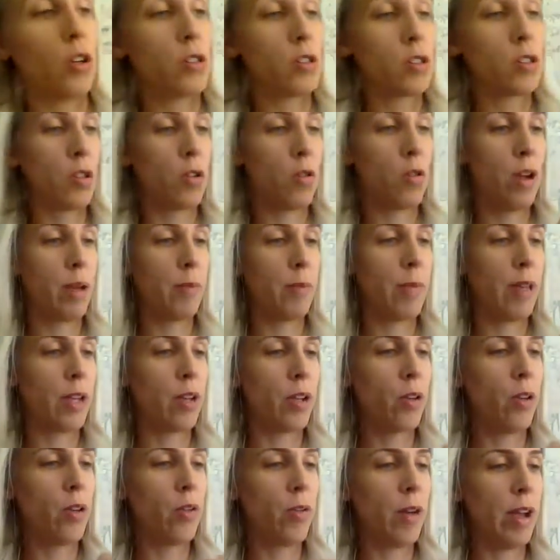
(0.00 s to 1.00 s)
so I'm
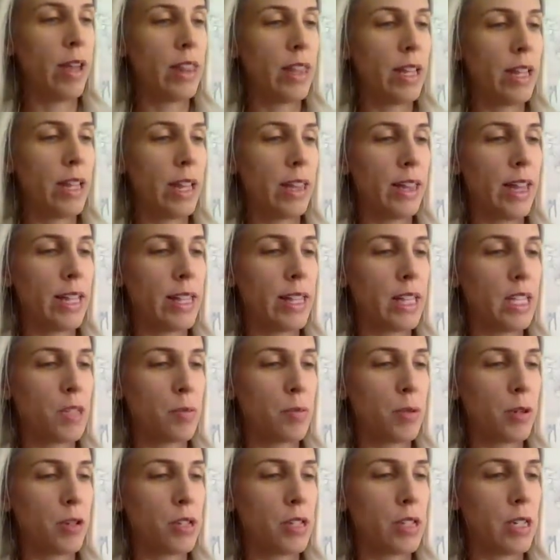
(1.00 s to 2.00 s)
like, ooh, I think I like this
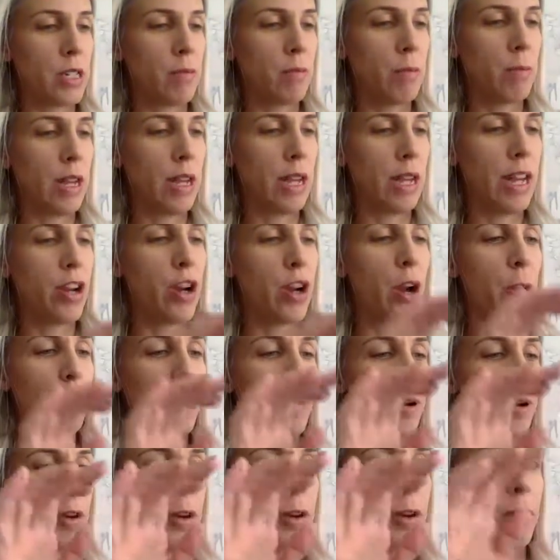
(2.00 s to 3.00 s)
person, Mandy
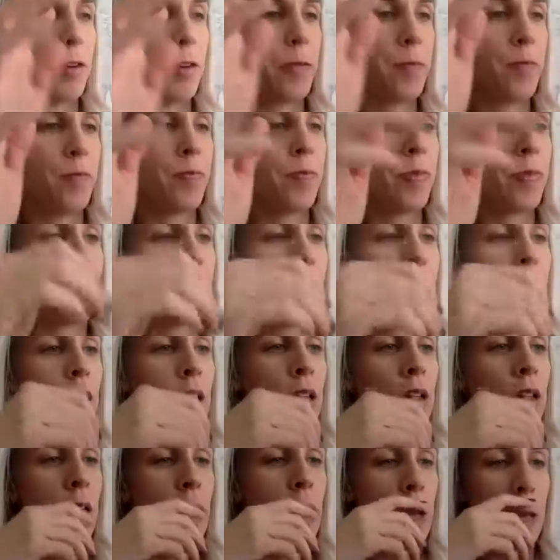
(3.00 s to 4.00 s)
Carpenter,
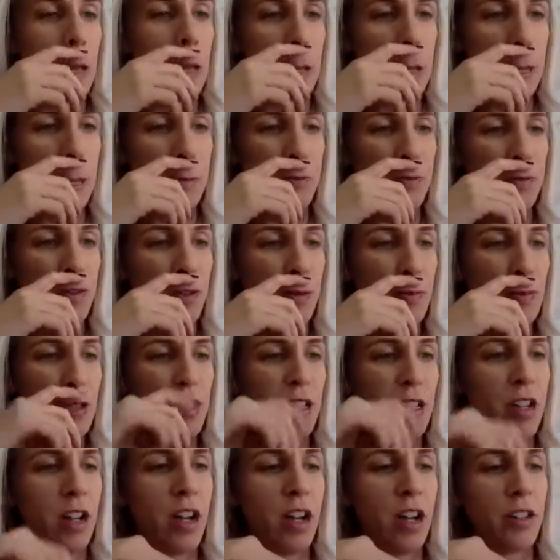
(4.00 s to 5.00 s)
from
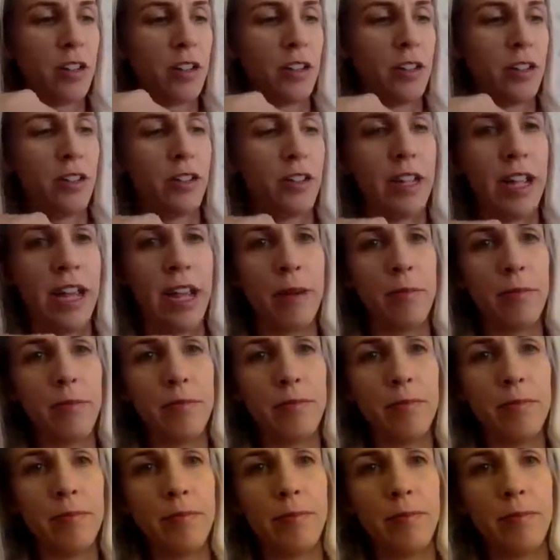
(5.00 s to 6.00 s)
Chicago. Yep,
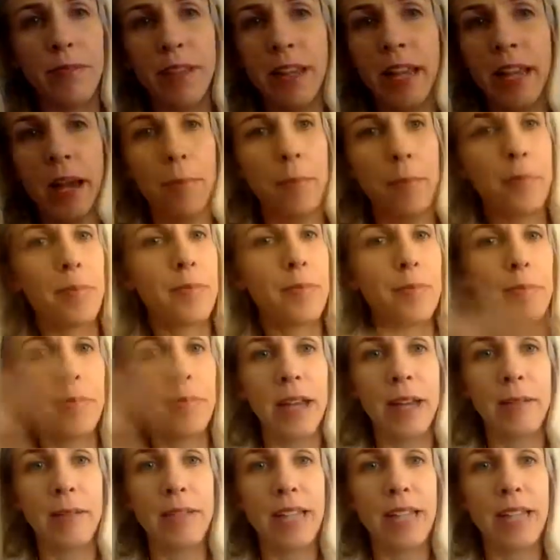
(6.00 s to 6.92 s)
I'm